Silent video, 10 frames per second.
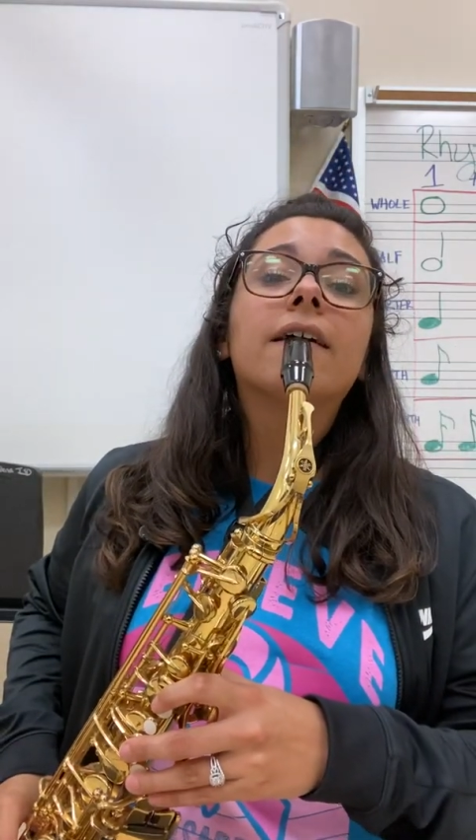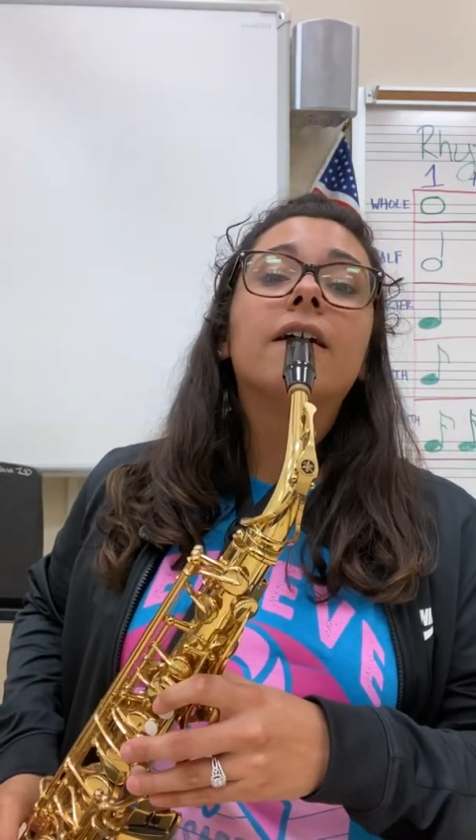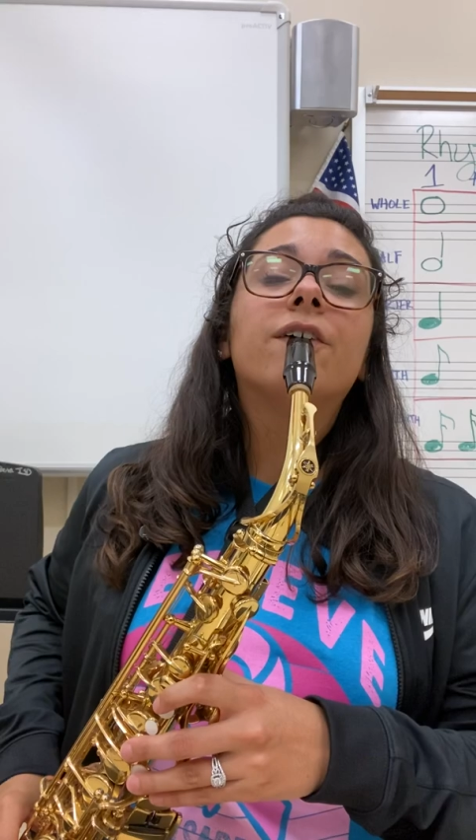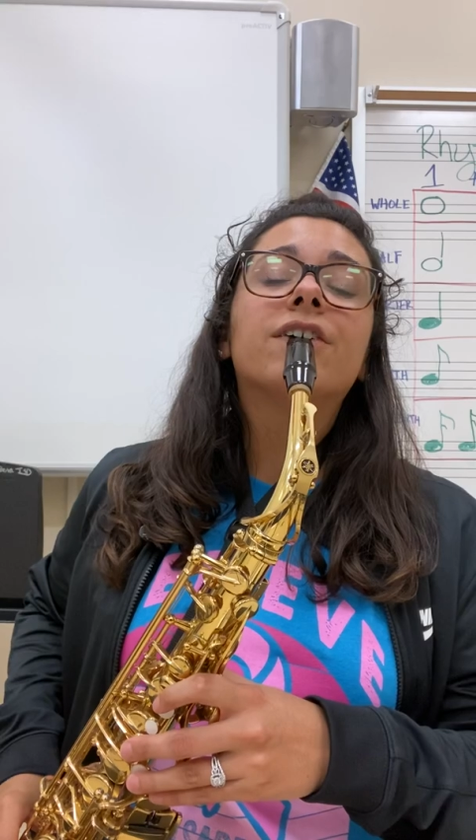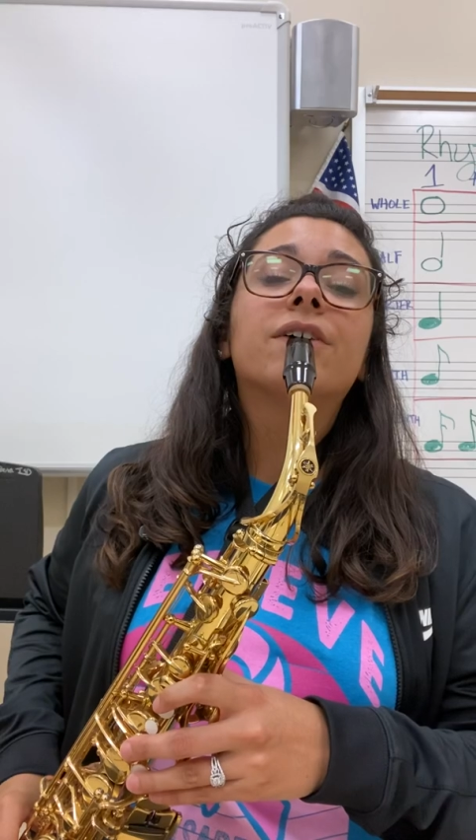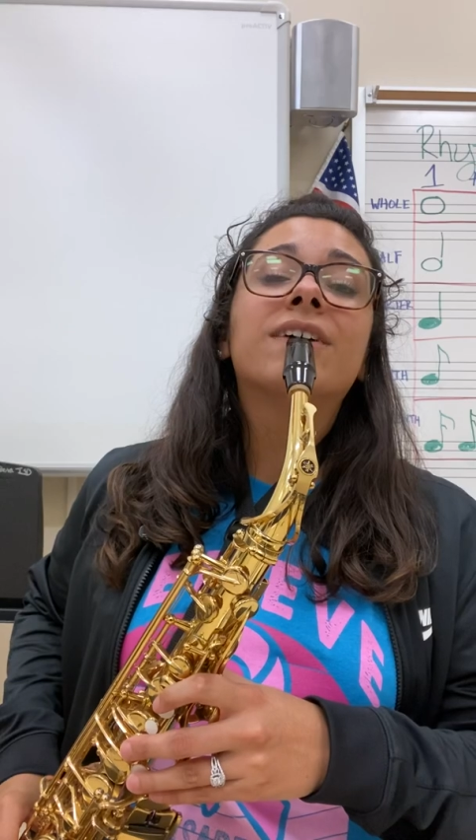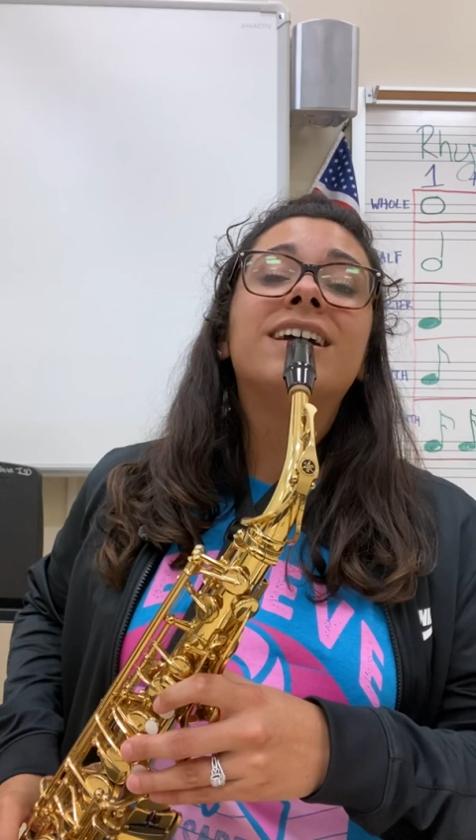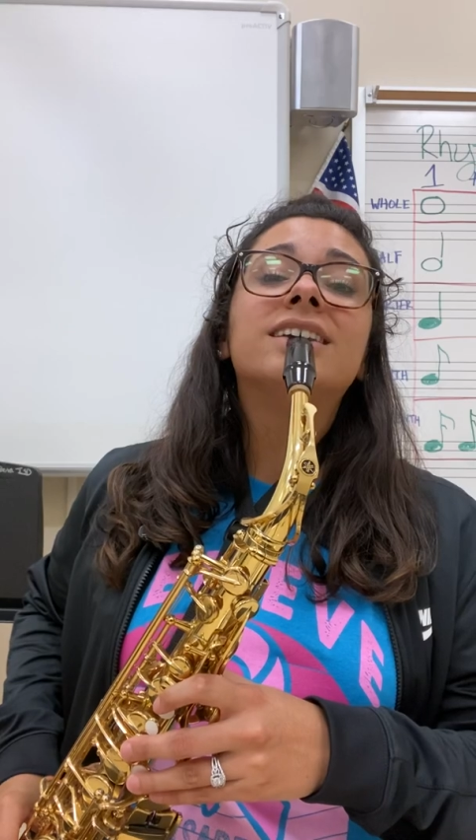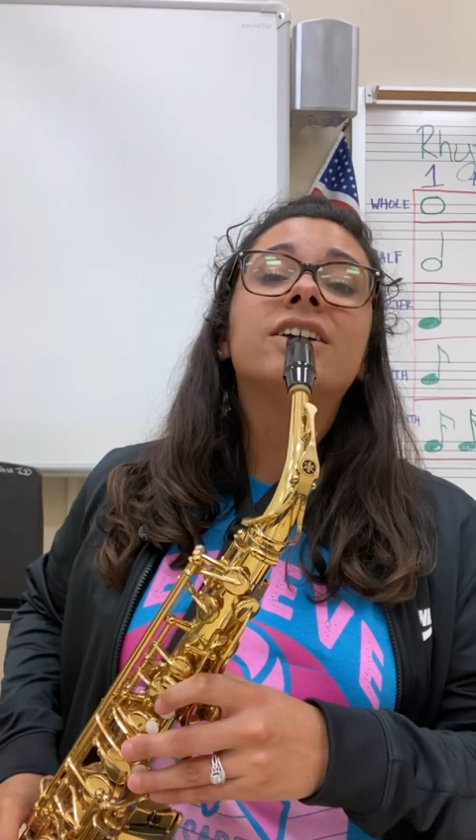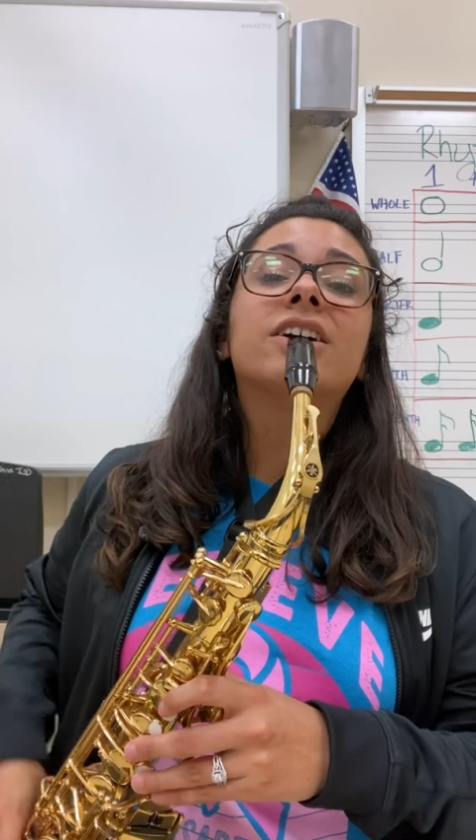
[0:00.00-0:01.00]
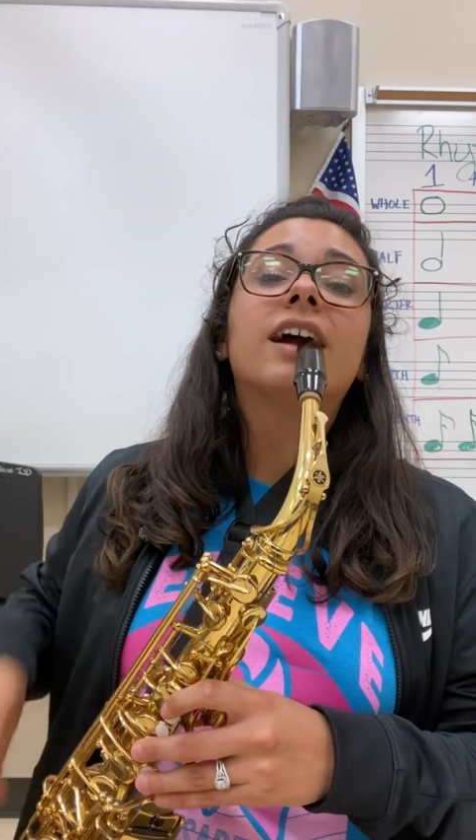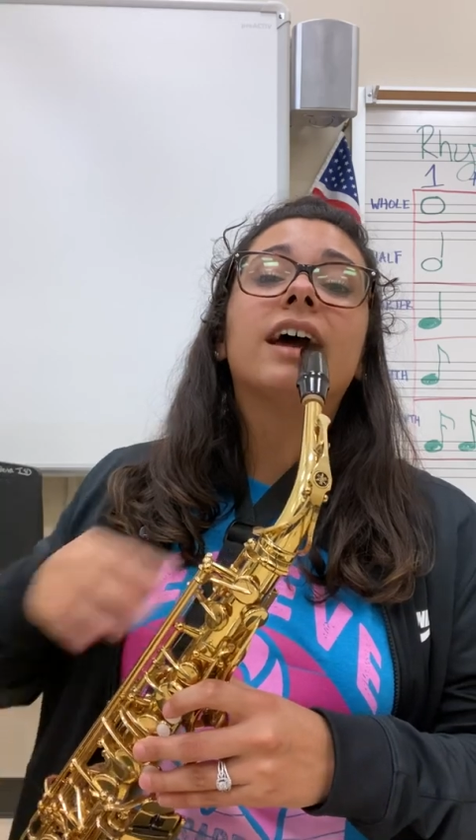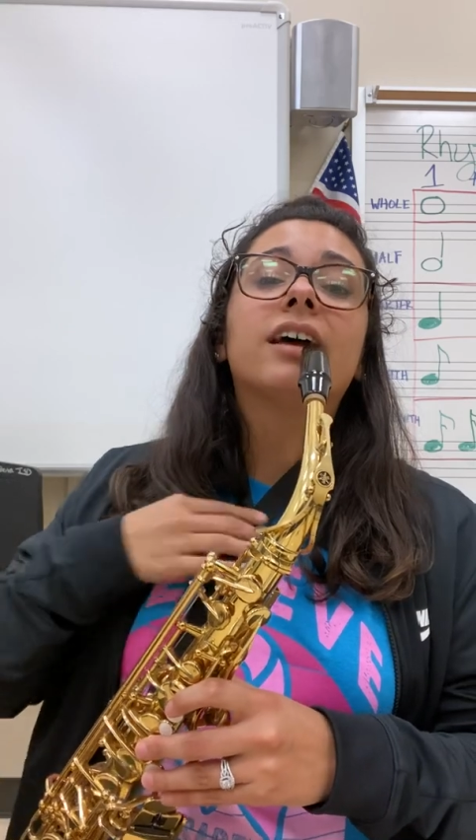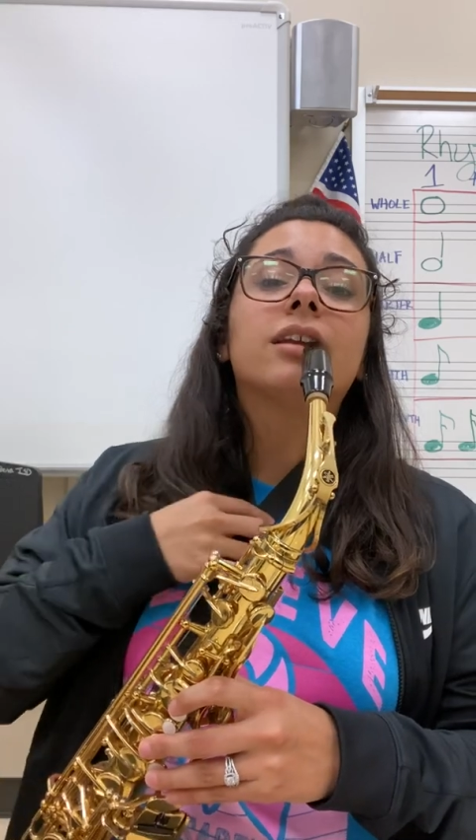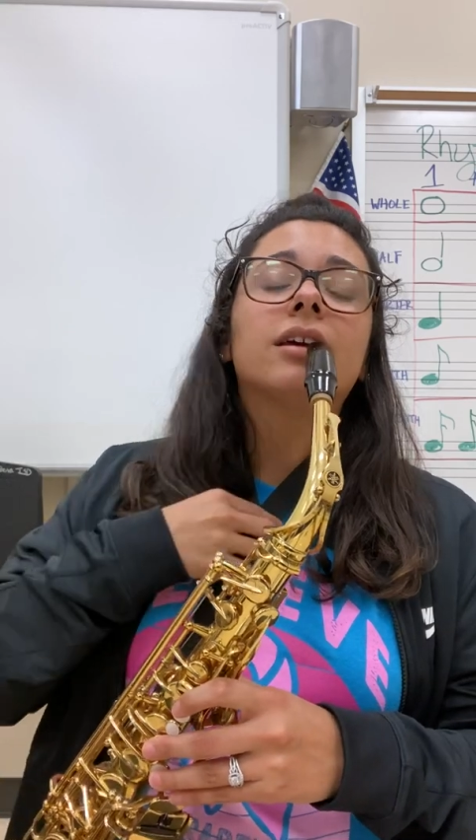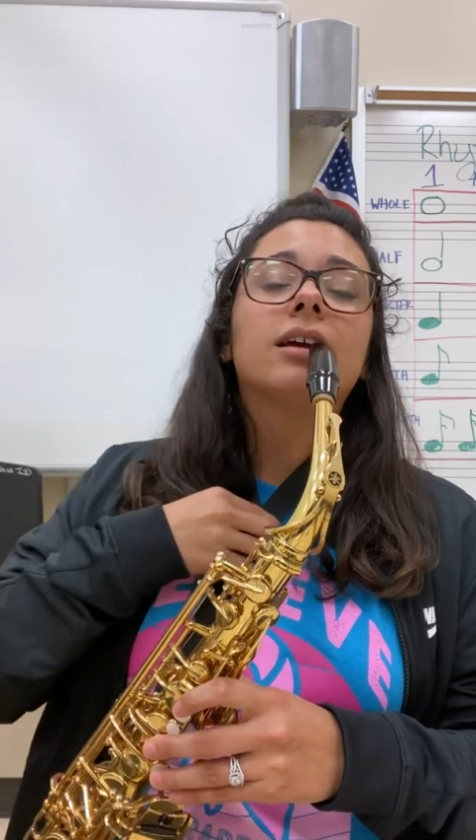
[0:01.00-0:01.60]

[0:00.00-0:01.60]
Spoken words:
if you're raising your head.